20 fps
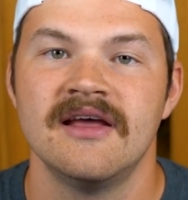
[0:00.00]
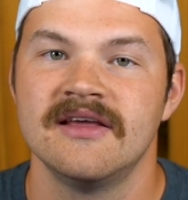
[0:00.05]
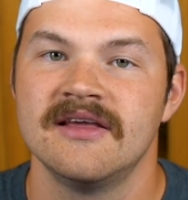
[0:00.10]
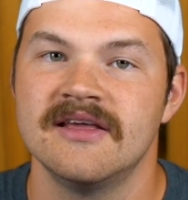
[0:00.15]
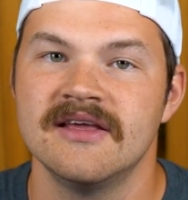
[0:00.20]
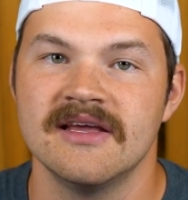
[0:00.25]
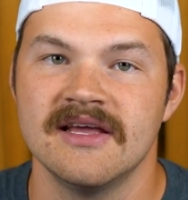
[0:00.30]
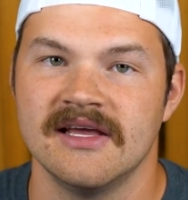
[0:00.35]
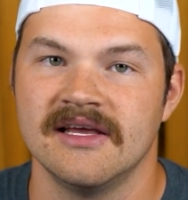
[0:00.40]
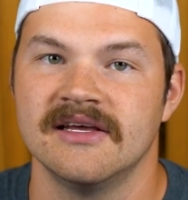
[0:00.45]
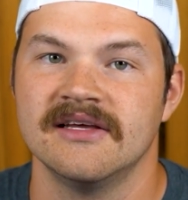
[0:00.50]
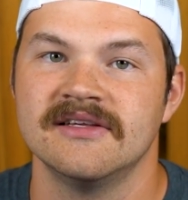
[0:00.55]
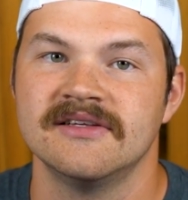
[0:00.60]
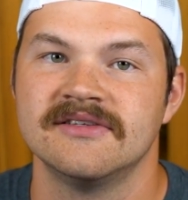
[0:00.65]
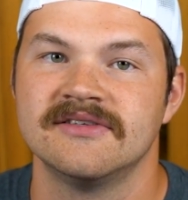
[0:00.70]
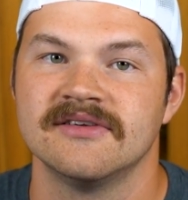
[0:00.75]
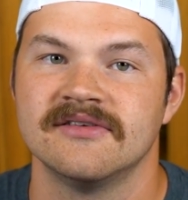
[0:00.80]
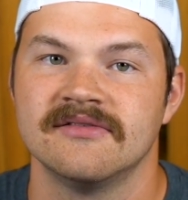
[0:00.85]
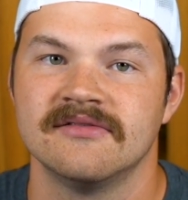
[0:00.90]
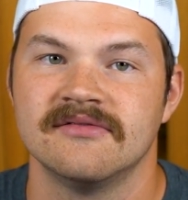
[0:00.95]
He
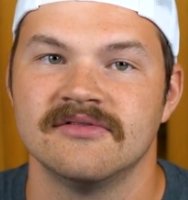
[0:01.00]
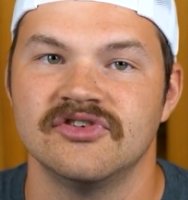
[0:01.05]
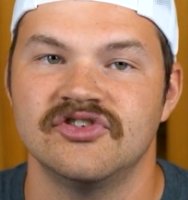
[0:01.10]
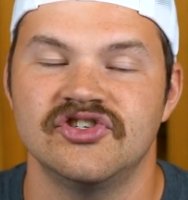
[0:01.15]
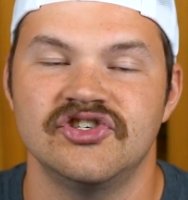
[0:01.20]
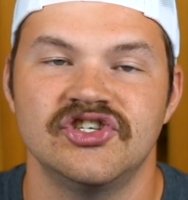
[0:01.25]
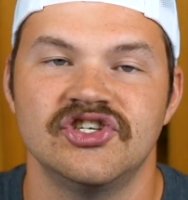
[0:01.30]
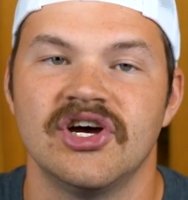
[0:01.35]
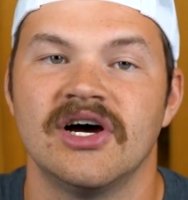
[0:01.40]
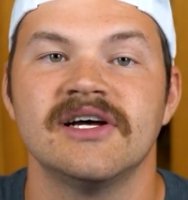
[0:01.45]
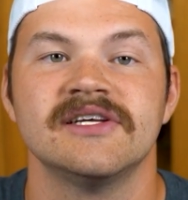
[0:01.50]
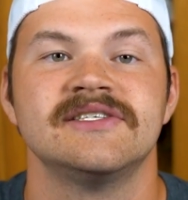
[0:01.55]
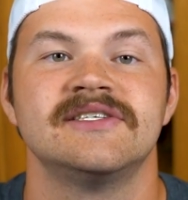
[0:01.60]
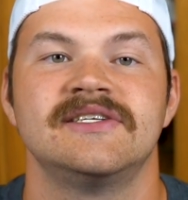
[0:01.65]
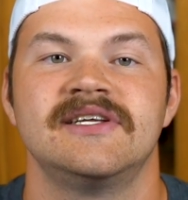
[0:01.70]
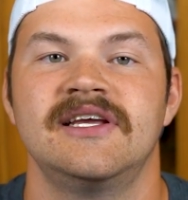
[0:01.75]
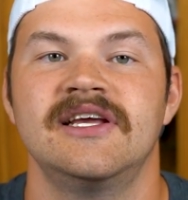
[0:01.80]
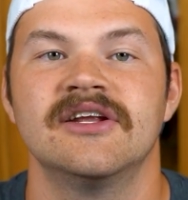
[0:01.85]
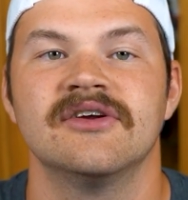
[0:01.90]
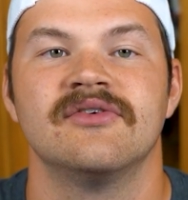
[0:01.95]
is just
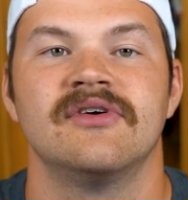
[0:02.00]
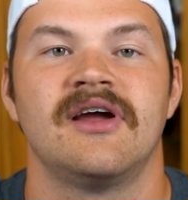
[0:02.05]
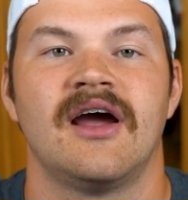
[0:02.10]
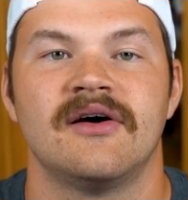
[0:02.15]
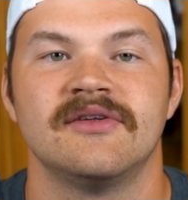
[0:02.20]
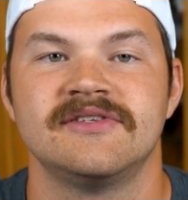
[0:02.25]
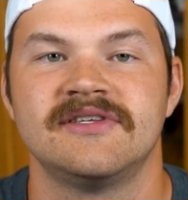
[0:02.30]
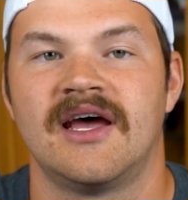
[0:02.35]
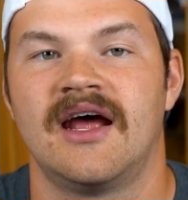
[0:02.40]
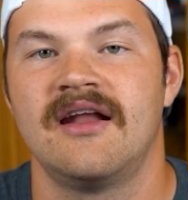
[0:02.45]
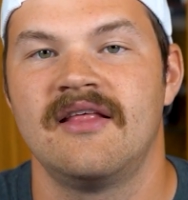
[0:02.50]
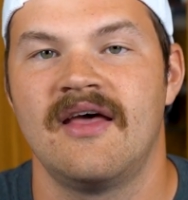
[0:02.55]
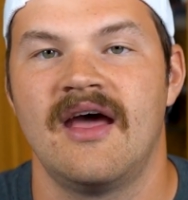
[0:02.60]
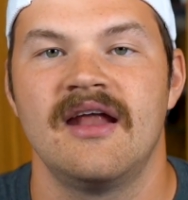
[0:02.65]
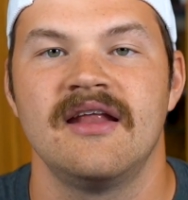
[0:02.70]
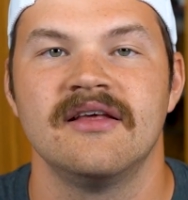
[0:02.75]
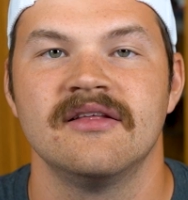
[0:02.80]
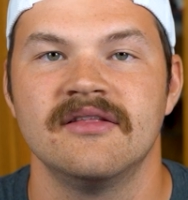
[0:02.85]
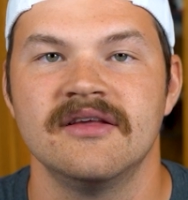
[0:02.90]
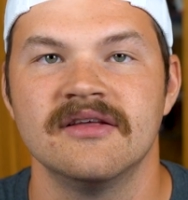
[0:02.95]
teetering outside of
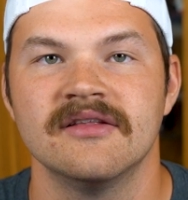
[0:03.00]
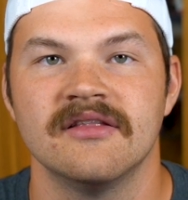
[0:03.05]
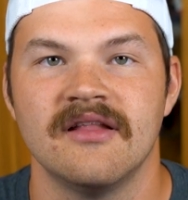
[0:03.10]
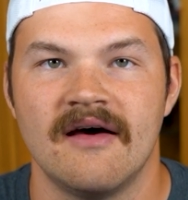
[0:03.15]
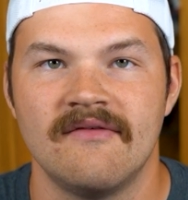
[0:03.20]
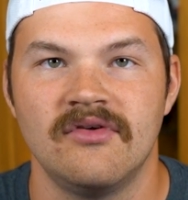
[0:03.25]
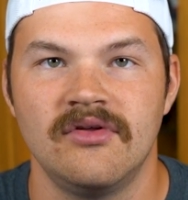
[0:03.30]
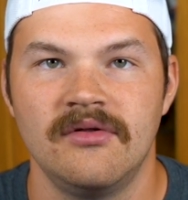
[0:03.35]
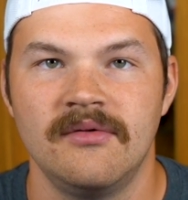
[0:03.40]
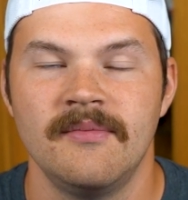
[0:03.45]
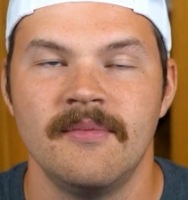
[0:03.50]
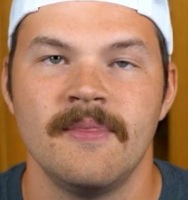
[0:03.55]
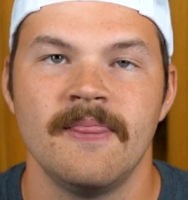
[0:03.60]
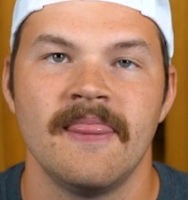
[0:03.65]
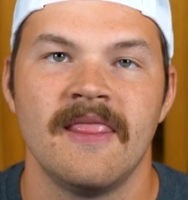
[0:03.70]
that elite level.